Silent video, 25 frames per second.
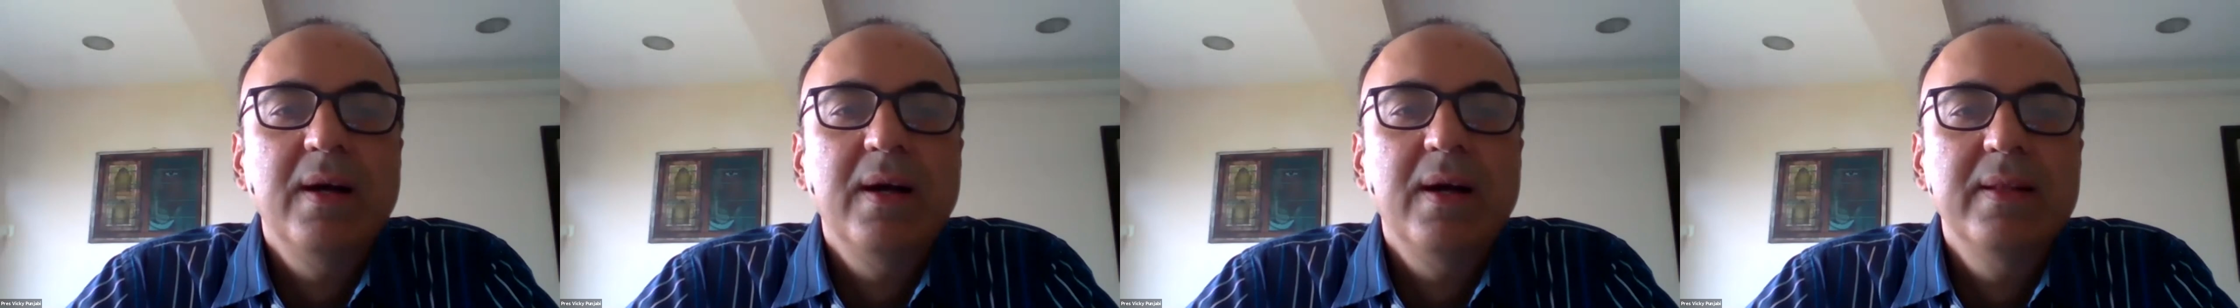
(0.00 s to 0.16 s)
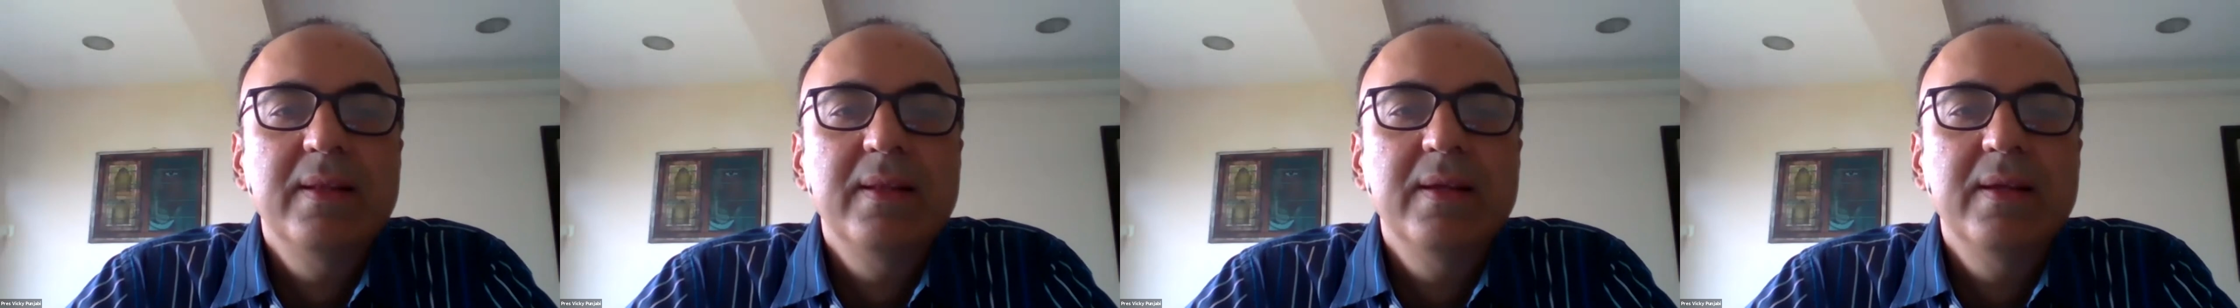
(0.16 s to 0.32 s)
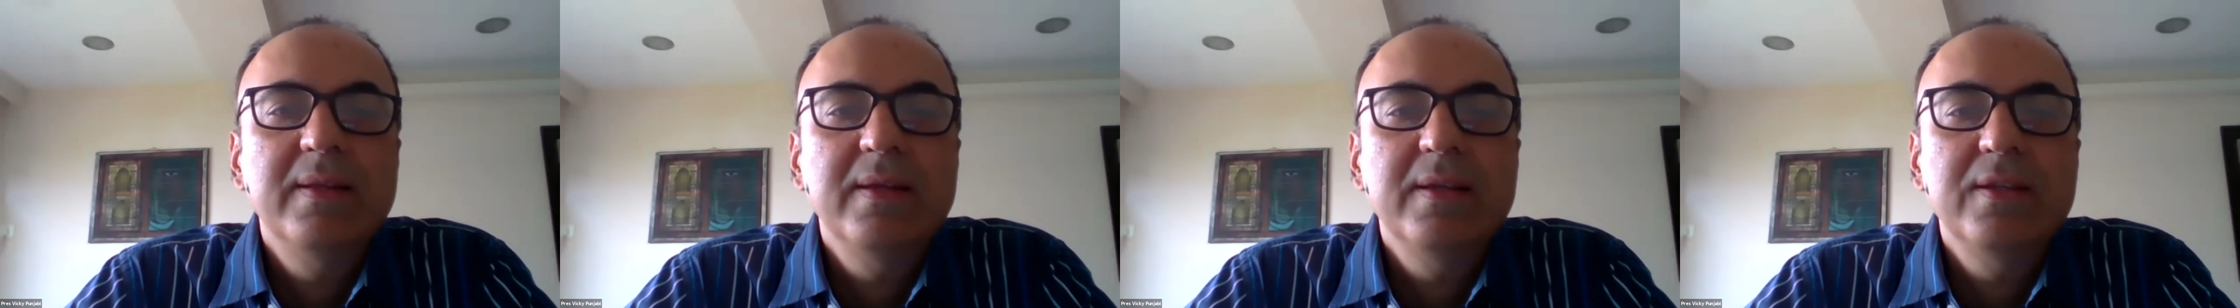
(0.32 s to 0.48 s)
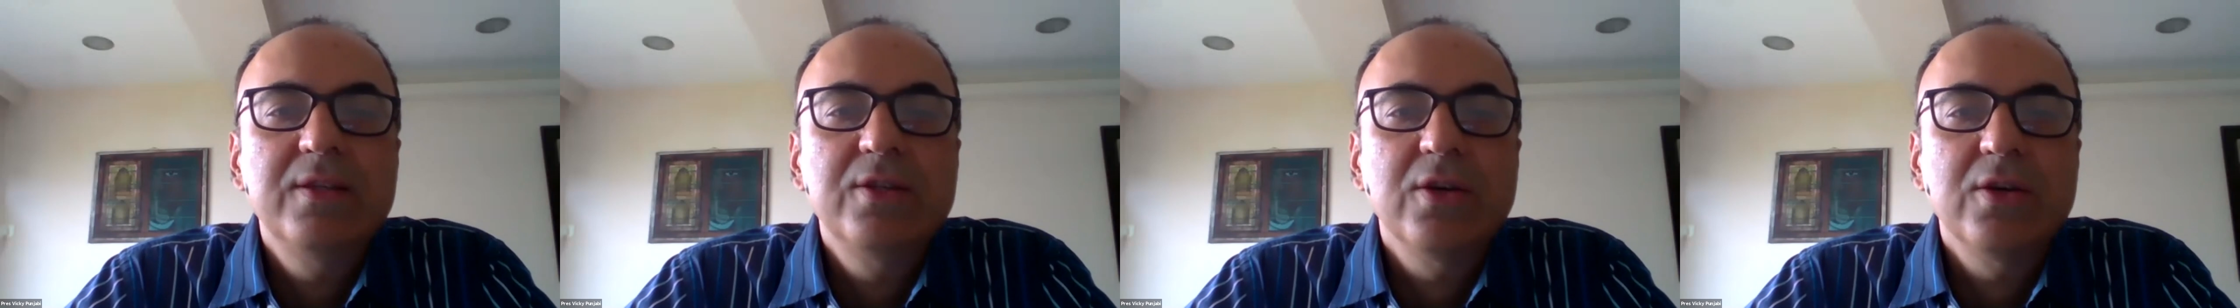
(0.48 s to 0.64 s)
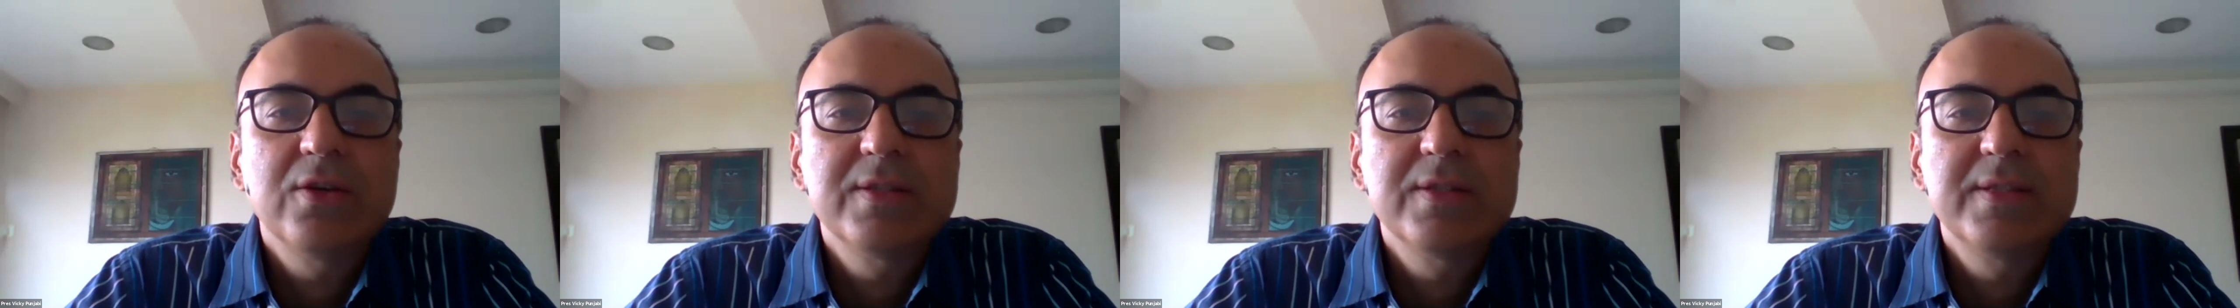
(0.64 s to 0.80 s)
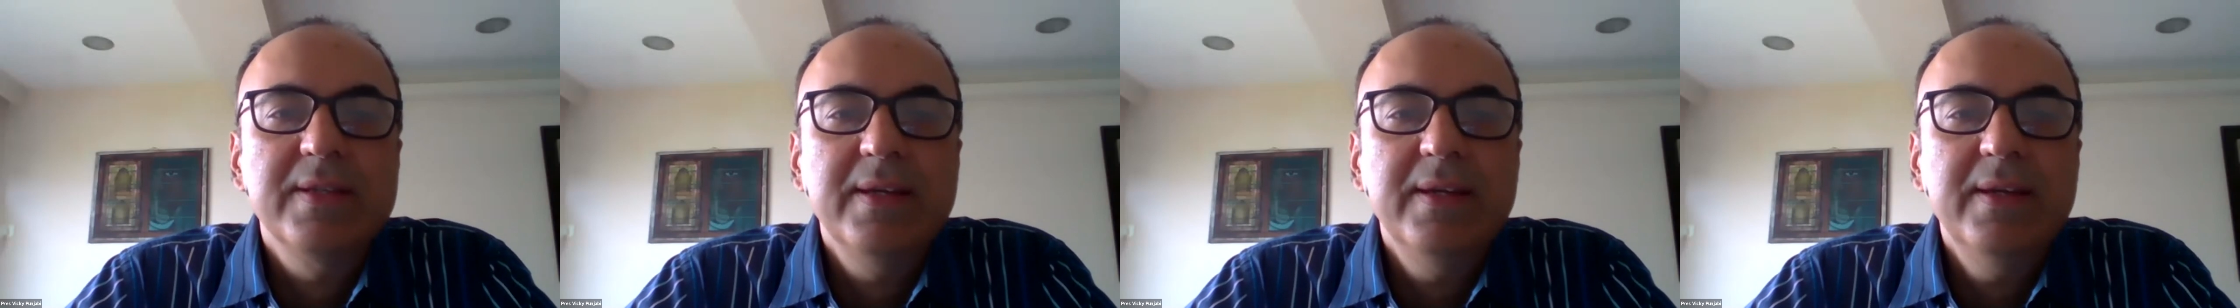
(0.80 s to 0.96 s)
Aditi
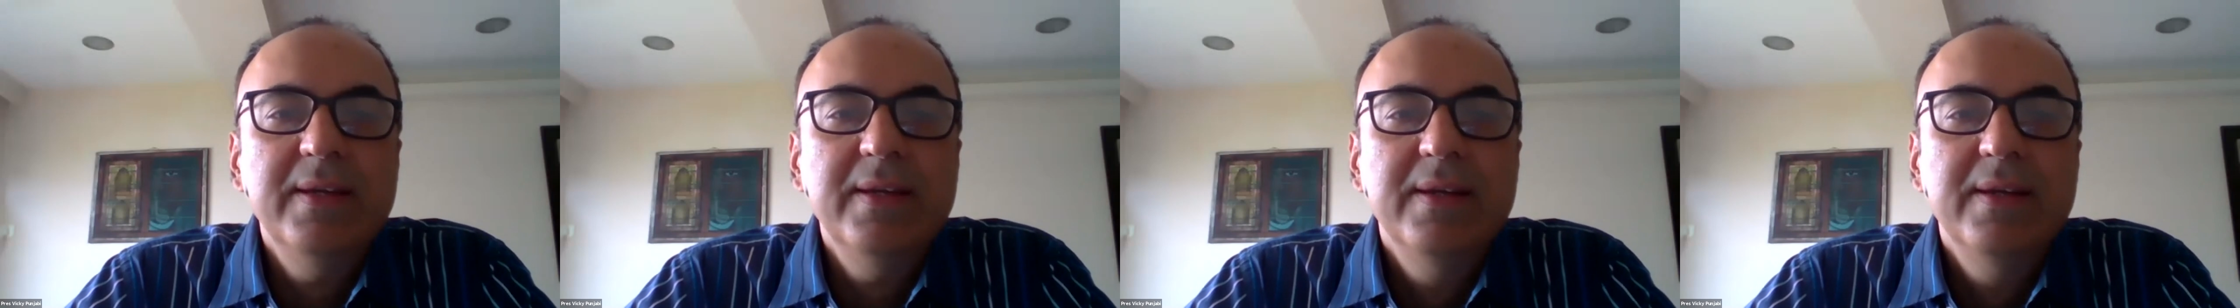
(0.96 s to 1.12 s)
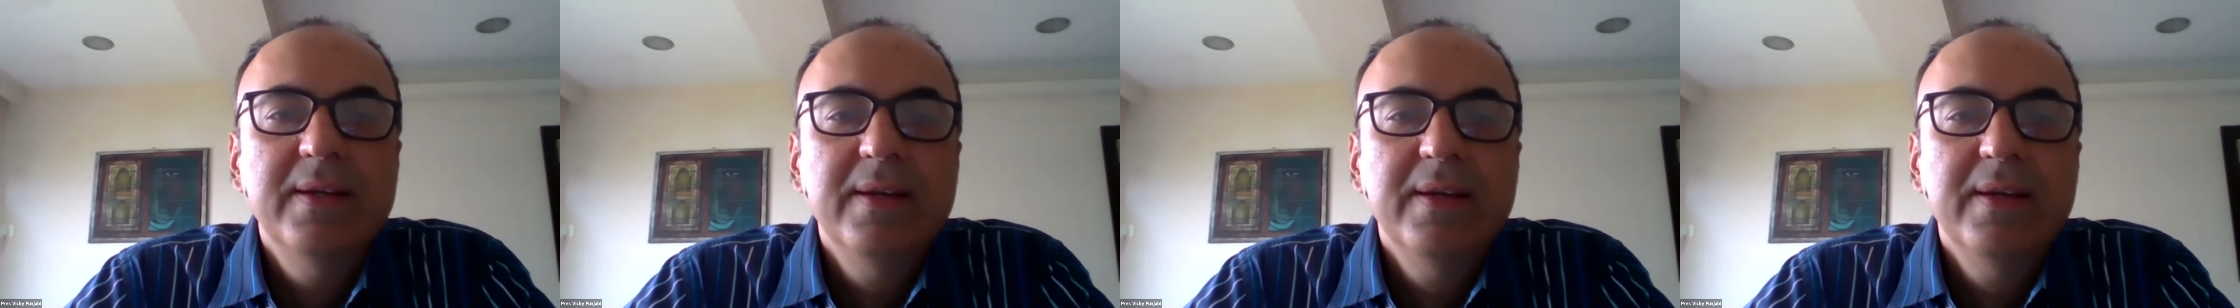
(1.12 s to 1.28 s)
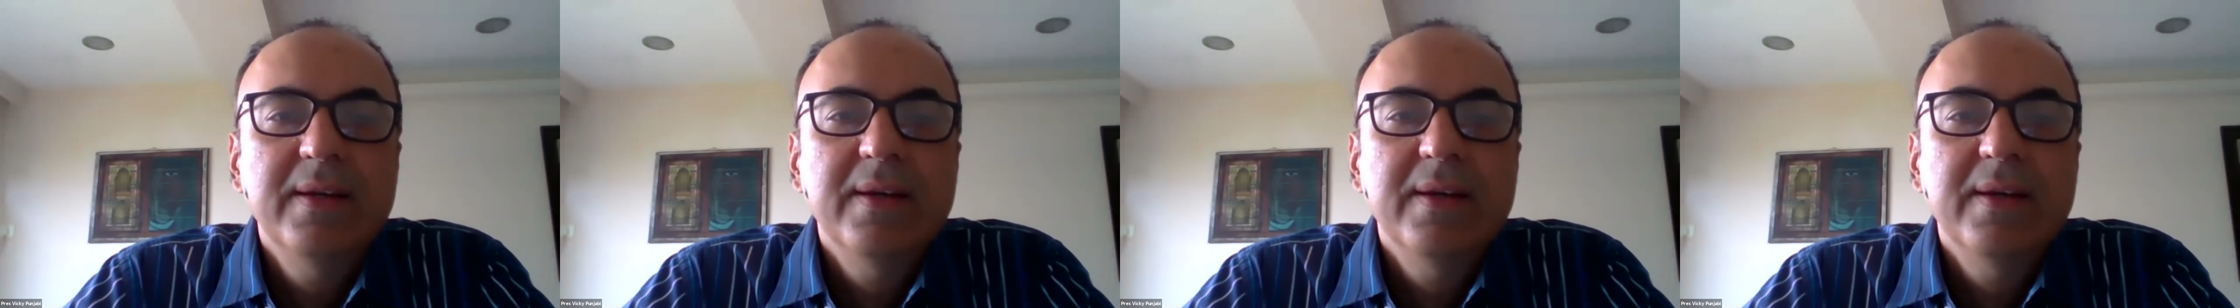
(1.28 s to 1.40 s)
Choksi.